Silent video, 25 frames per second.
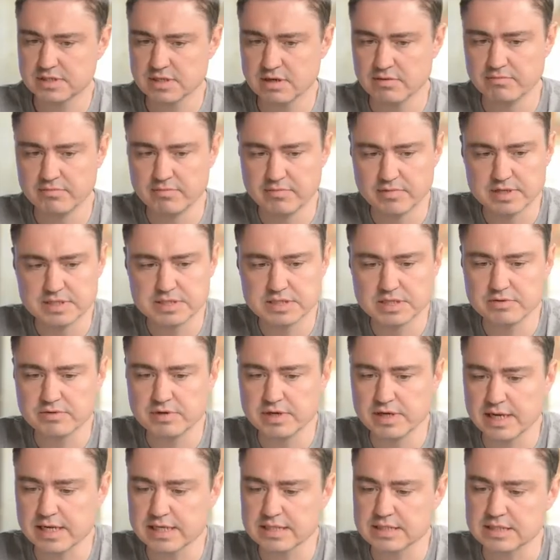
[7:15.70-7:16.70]
some
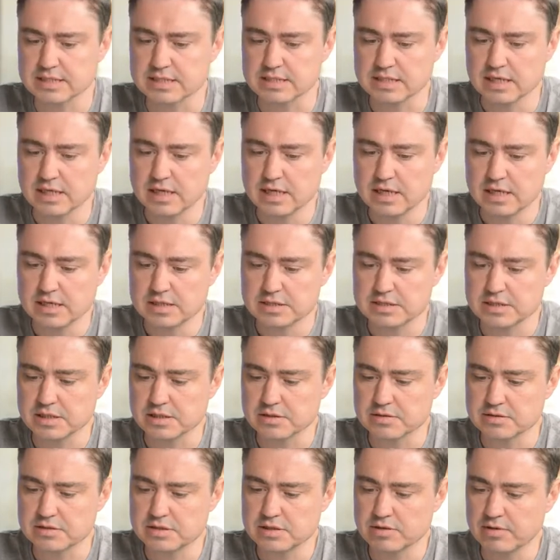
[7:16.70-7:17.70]
Estonian accent.
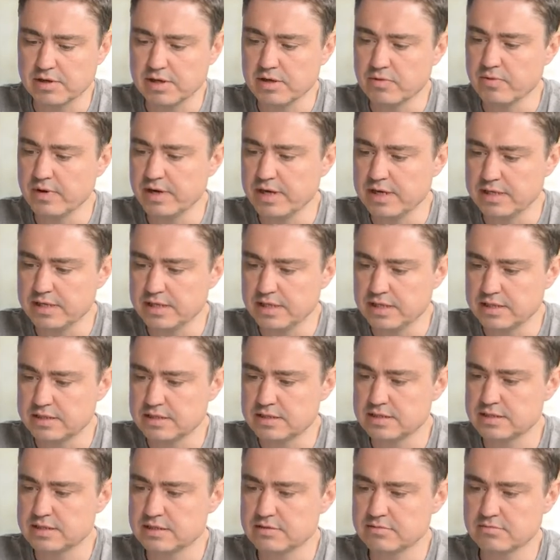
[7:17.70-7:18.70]
So so in a way,
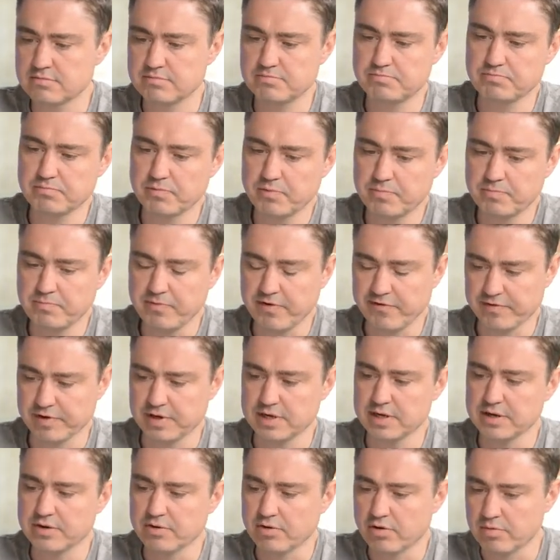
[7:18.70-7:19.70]
it's
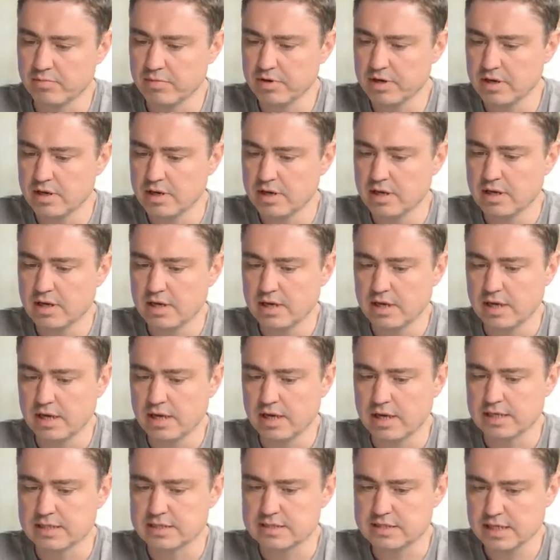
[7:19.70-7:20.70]
perfectly normal.
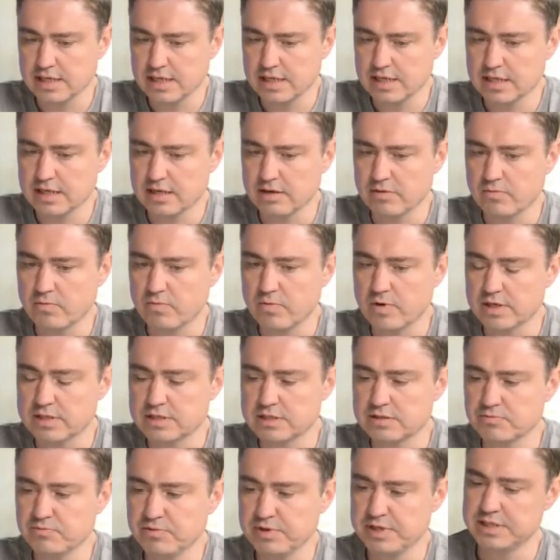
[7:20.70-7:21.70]
Uh, secondly,
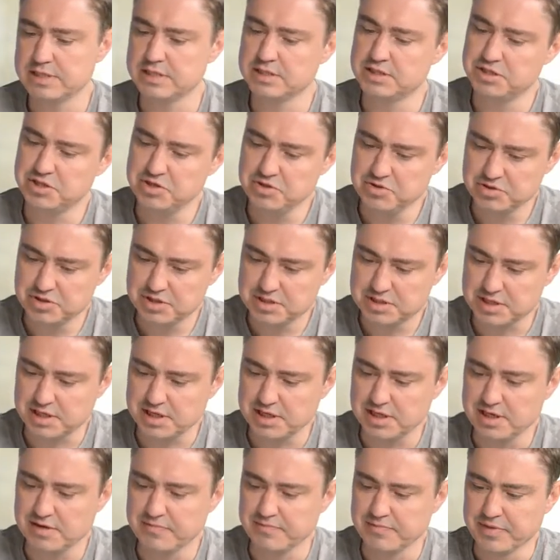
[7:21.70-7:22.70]
what we do
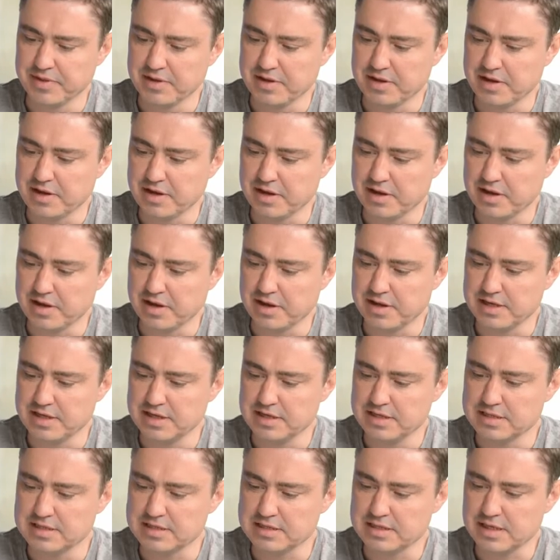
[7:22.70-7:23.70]
see uh,
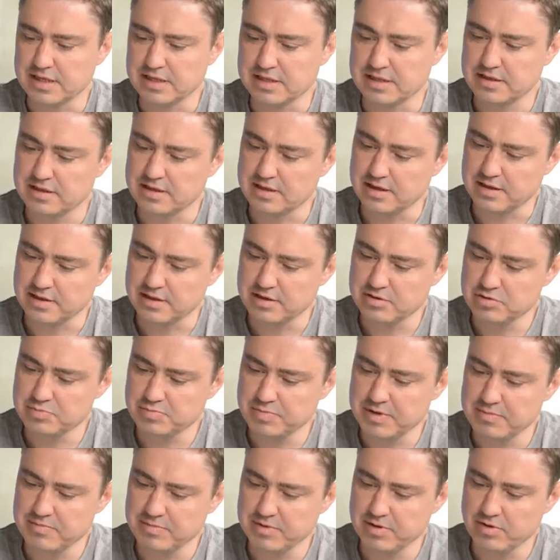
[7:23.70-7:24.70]
is that uh, those
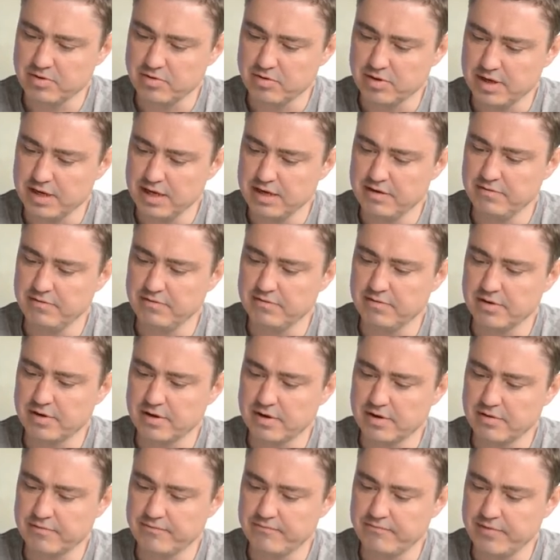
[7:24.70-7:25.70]
people who live
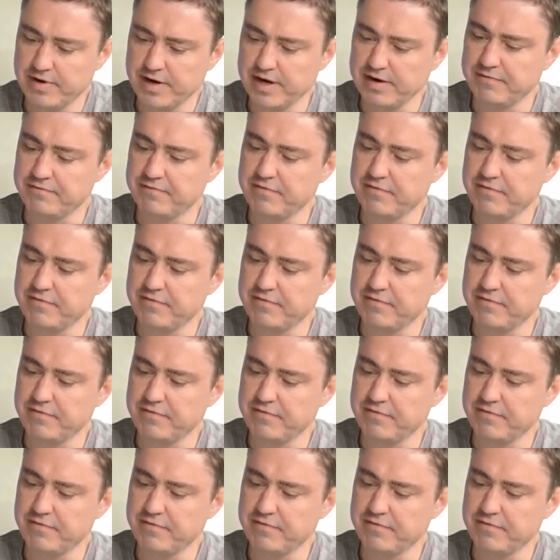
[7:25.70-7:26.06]
very